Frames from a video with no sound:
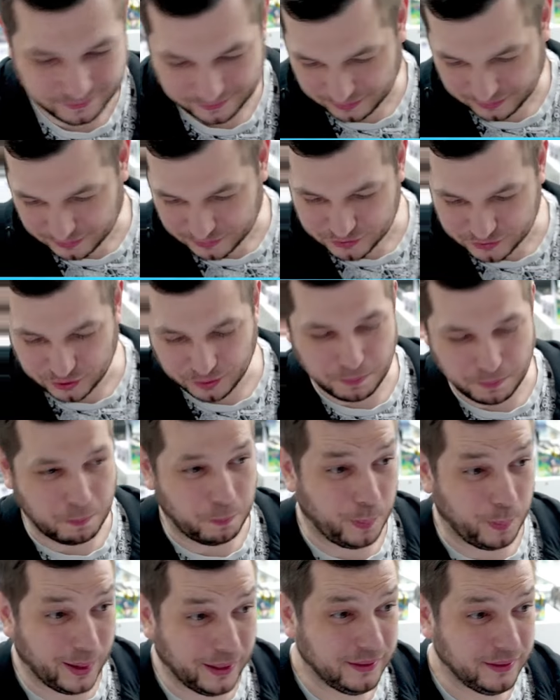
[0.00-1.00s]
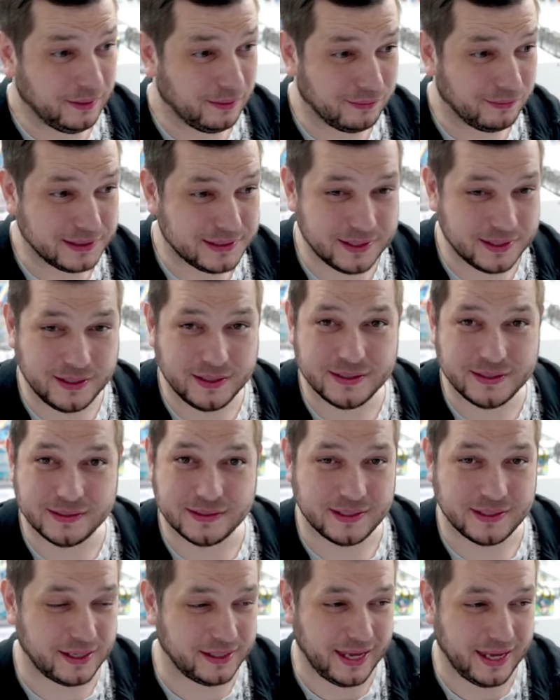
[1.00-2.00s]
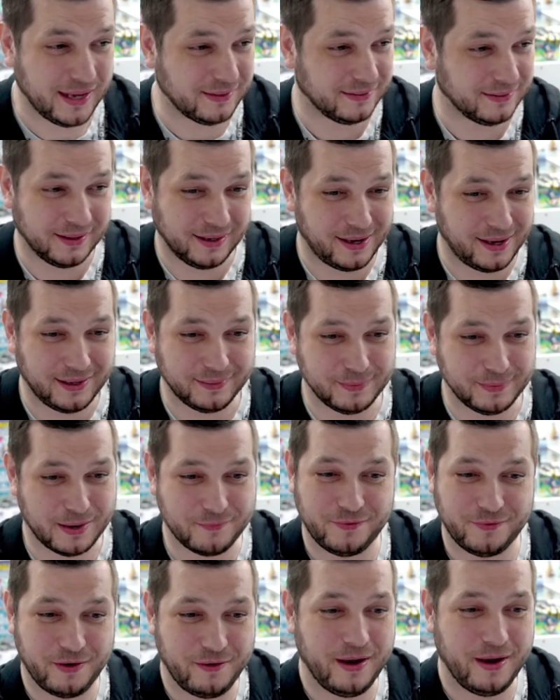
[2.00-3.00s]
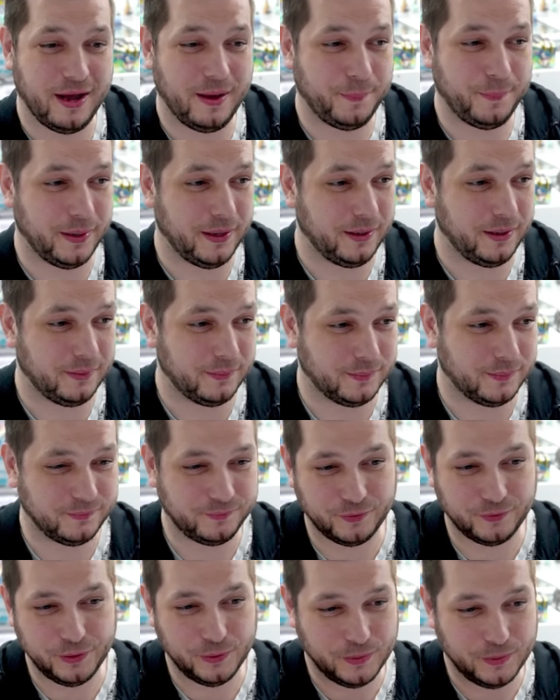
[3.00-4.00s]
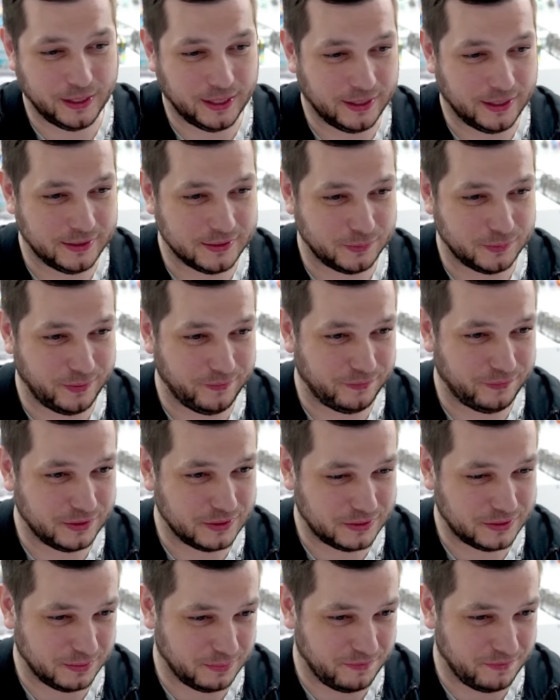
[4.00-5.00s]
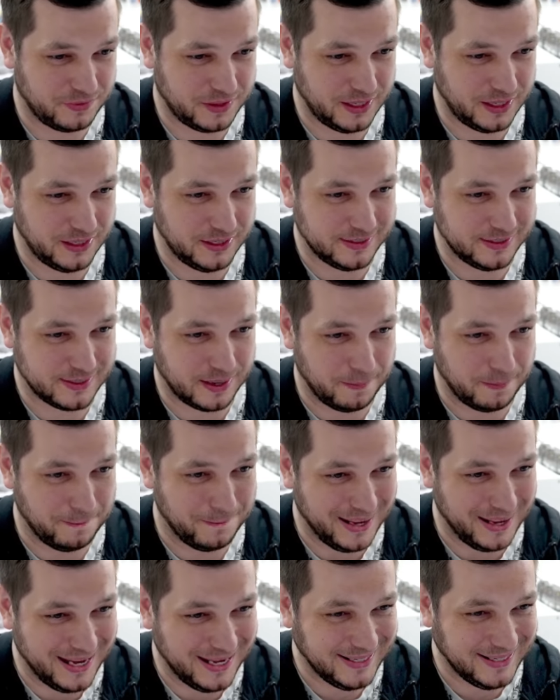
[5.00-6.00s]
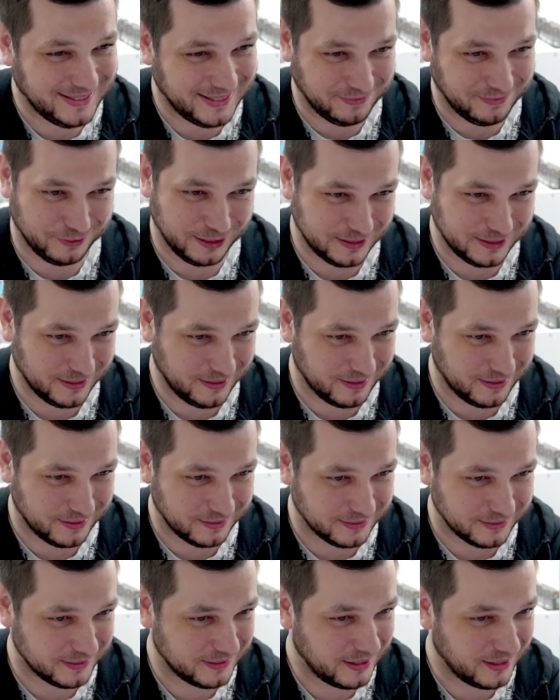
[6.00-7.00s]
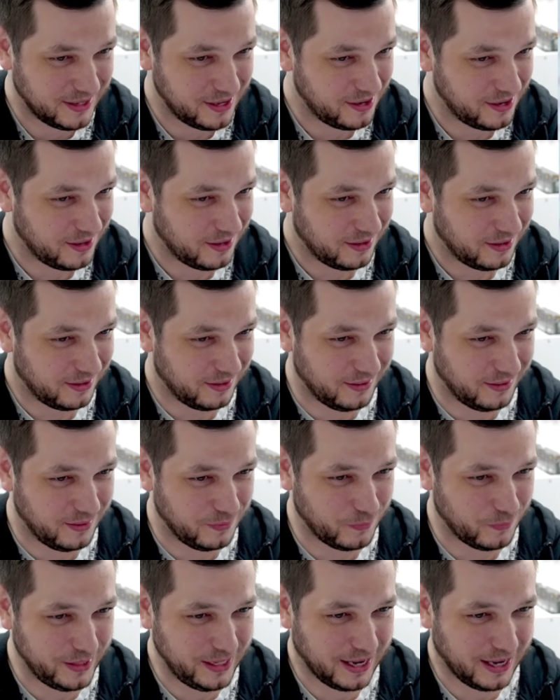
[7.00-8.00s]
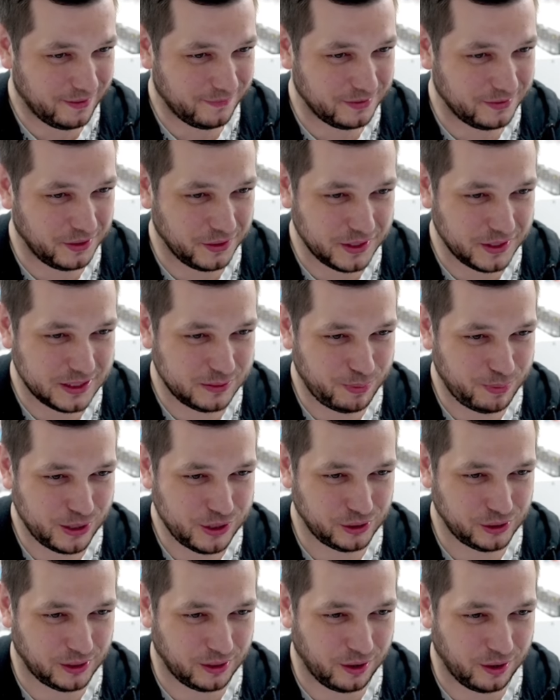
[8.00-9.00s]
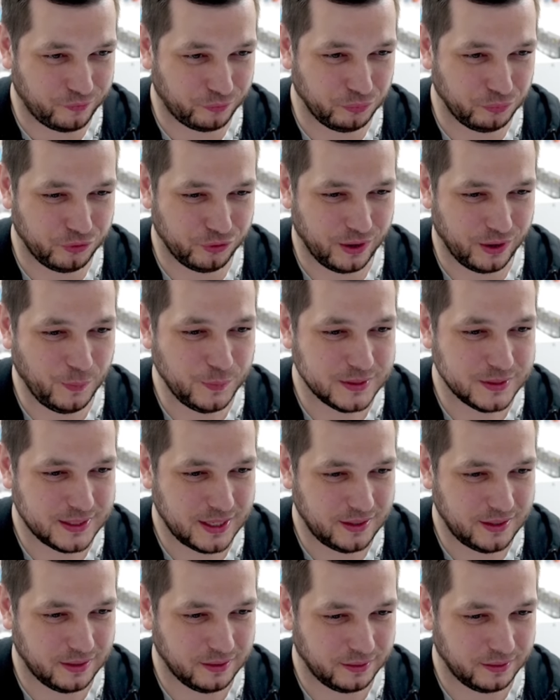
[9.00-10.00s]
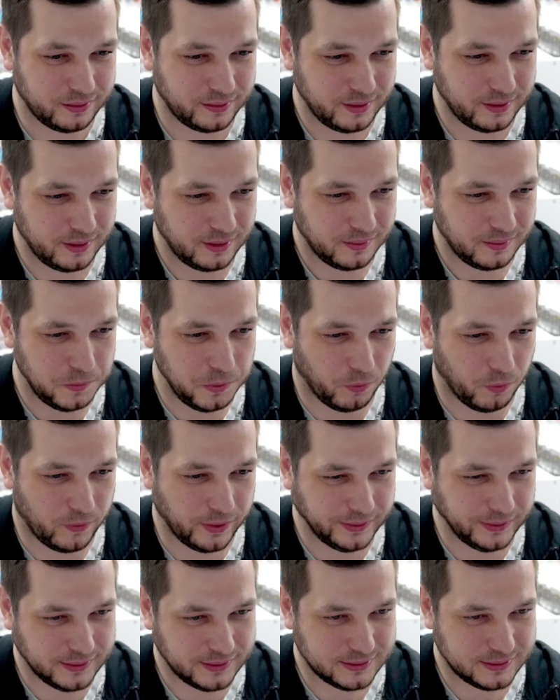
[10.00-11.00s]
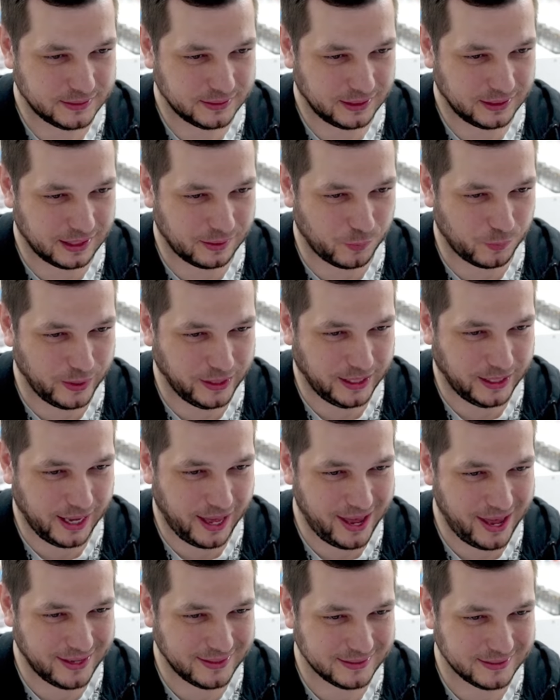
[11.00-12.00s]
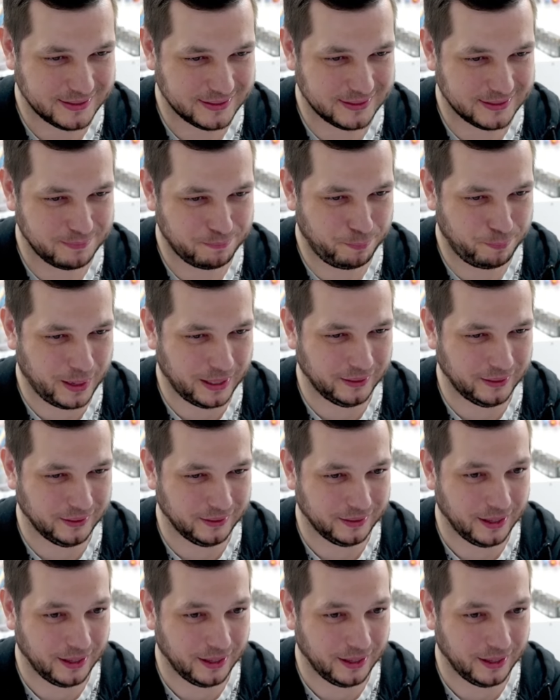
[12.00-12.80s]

Some banger returns. Again, I'm very happy for you guys with some of these amazing returns. We have another special art from Crown Zenith. Nice. And we get... Bang.